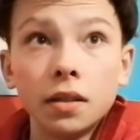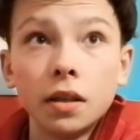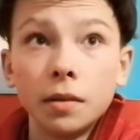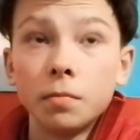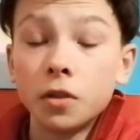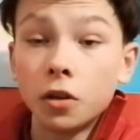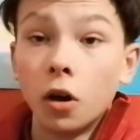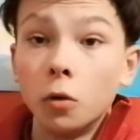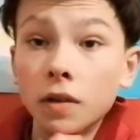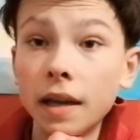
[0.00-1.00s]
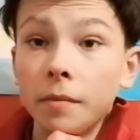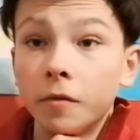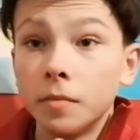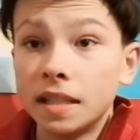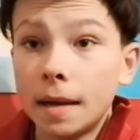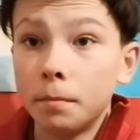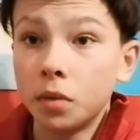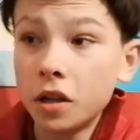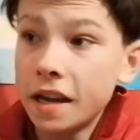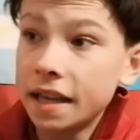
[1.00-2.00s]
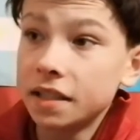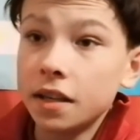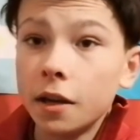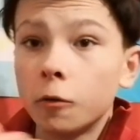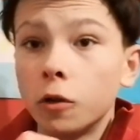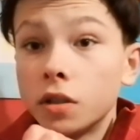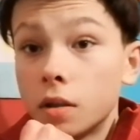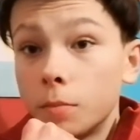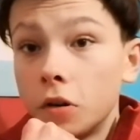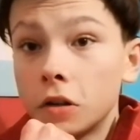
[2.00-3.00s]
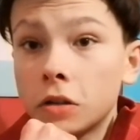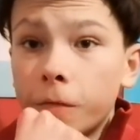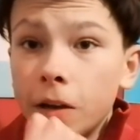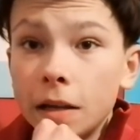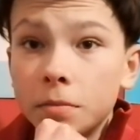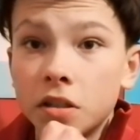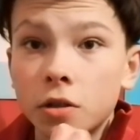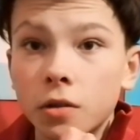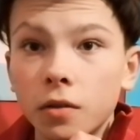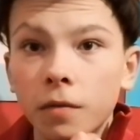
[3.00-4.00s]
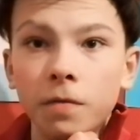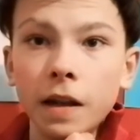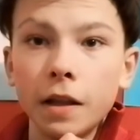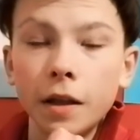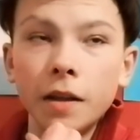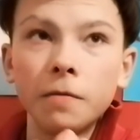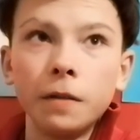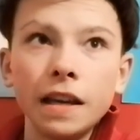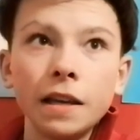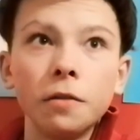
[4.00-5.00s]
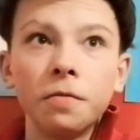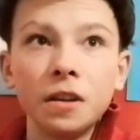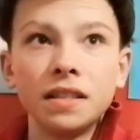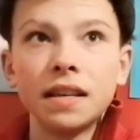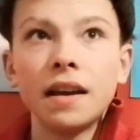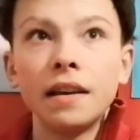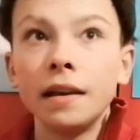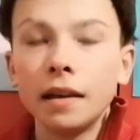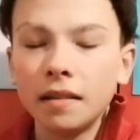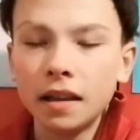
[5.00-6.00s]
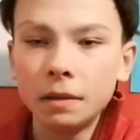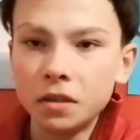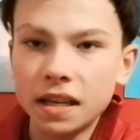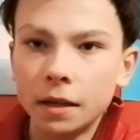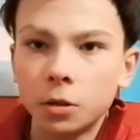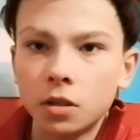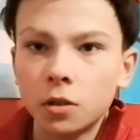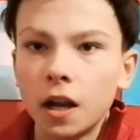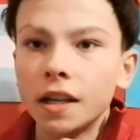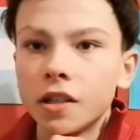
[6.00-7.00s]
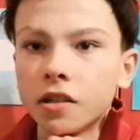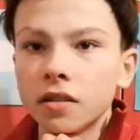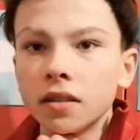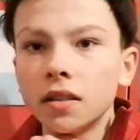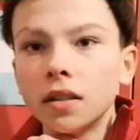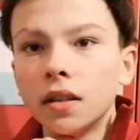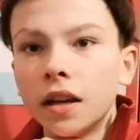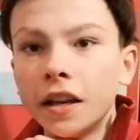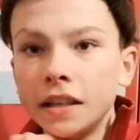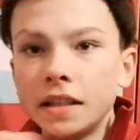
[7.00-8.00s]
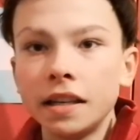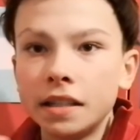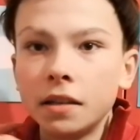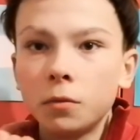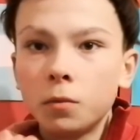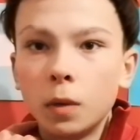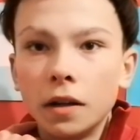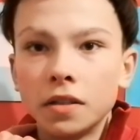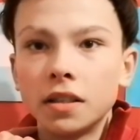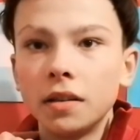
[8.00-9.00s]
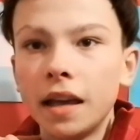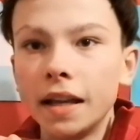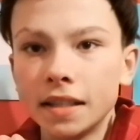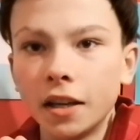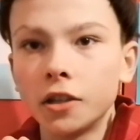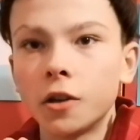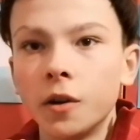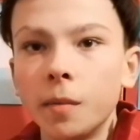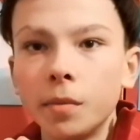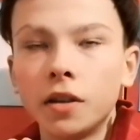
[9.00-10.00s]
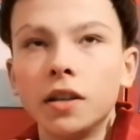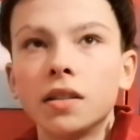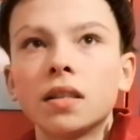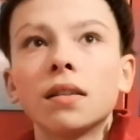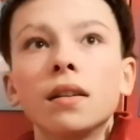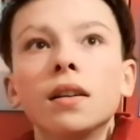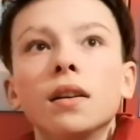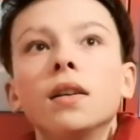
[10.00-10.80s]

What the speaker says: the goal came from Dan Burn heading it across the box. Phillips flicking a foot at it. He was outstretched, and he did well to get a touch on it, because